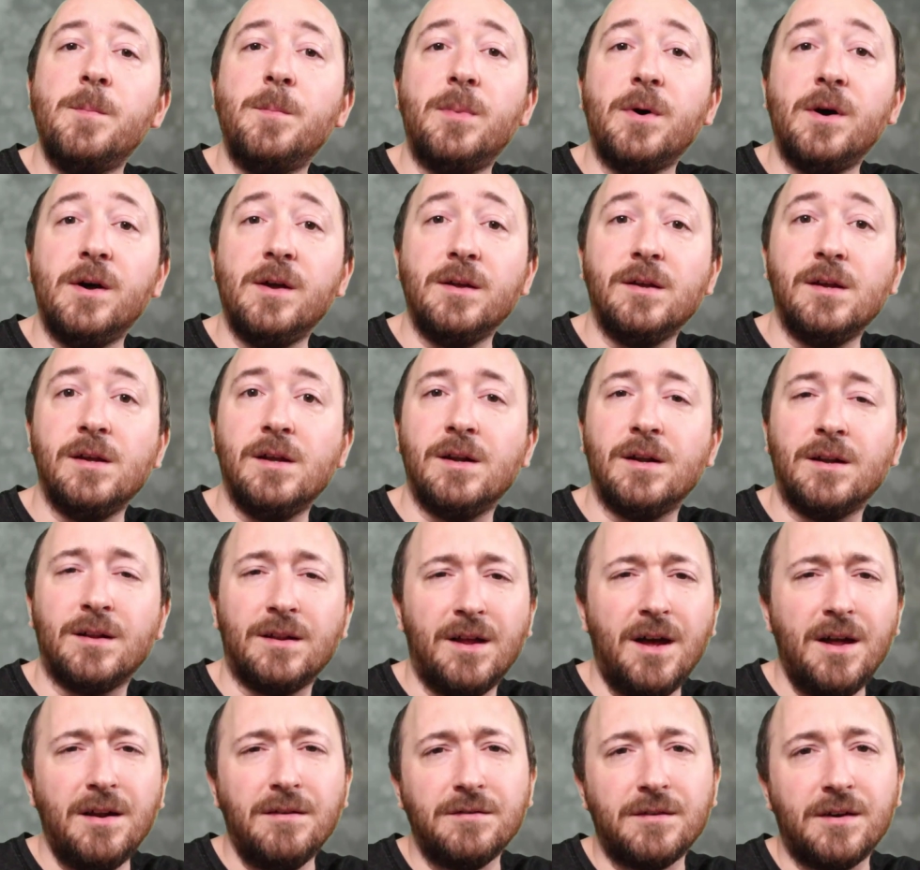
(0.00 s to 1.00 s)
But in a
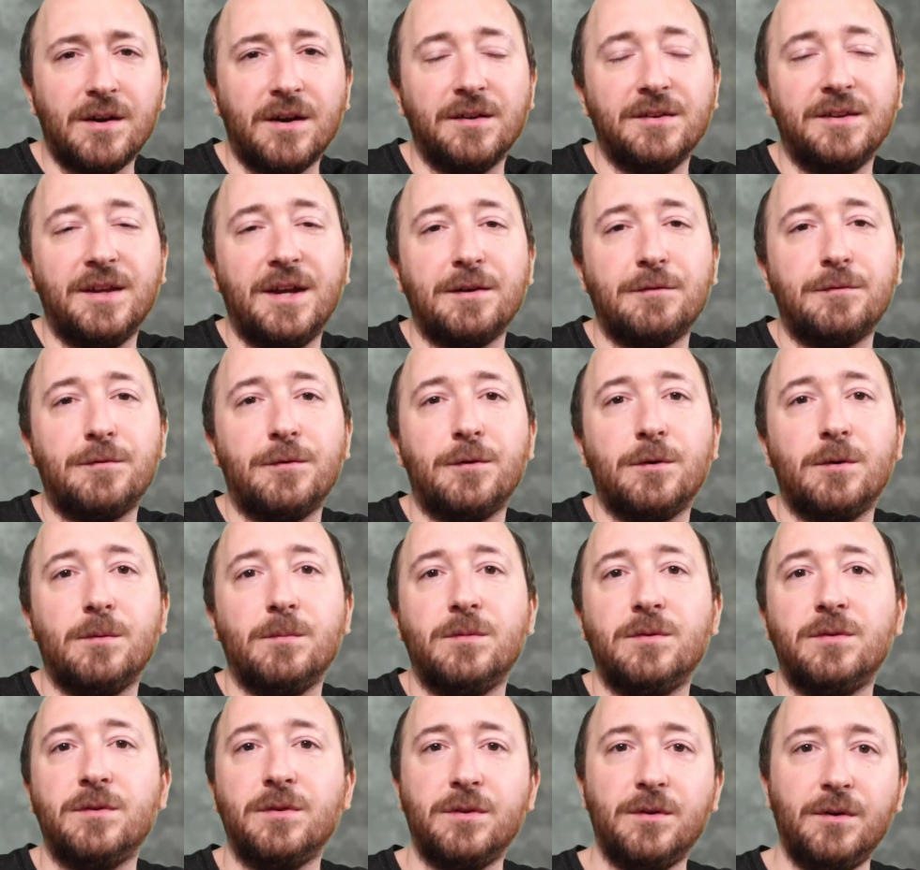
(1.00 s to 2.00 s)
lot of contact
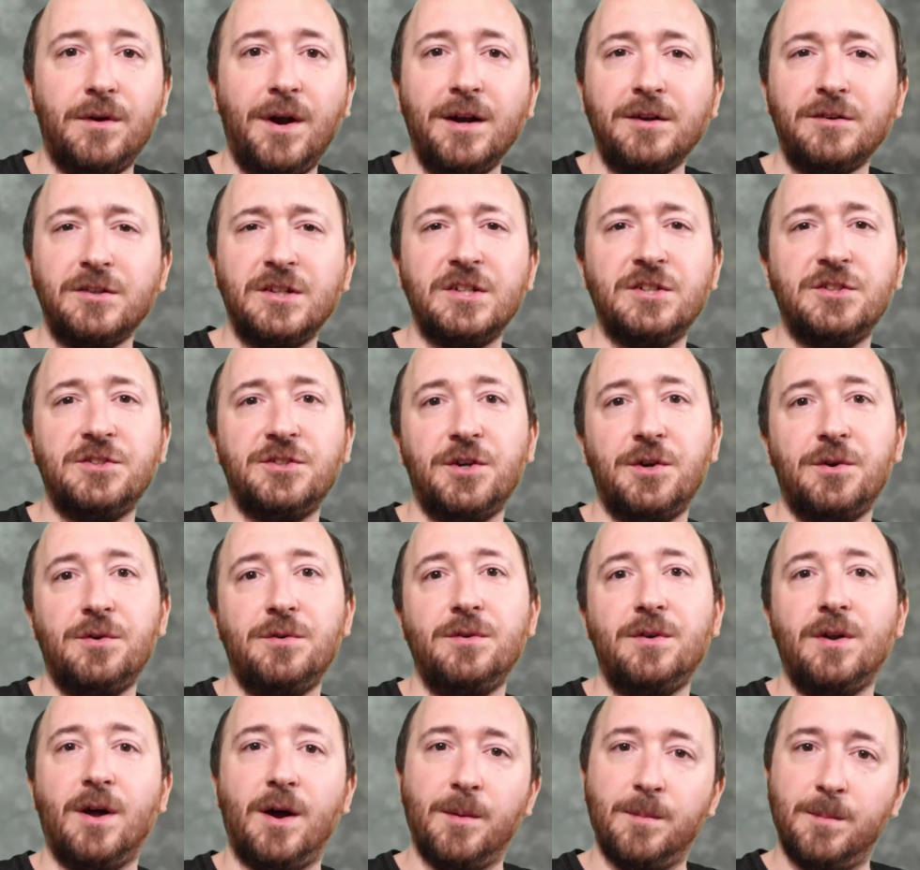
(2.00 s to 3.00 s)
forms, they're actually
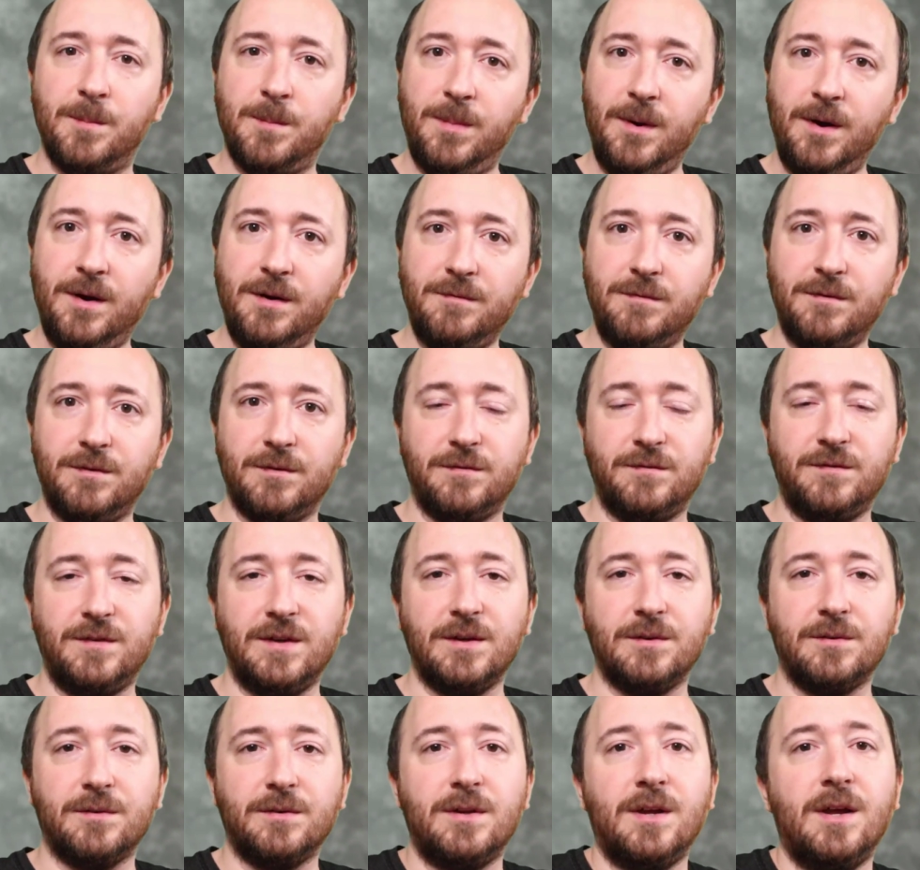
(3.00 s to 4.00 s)
shown above the
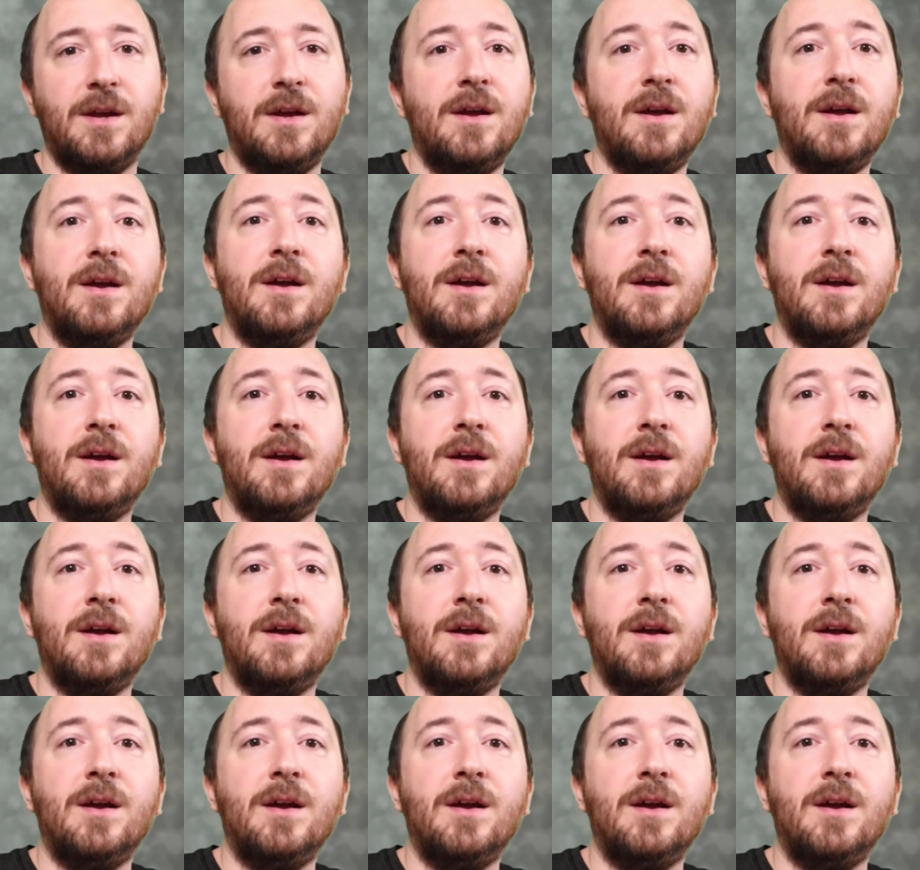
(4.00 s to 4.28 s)
field.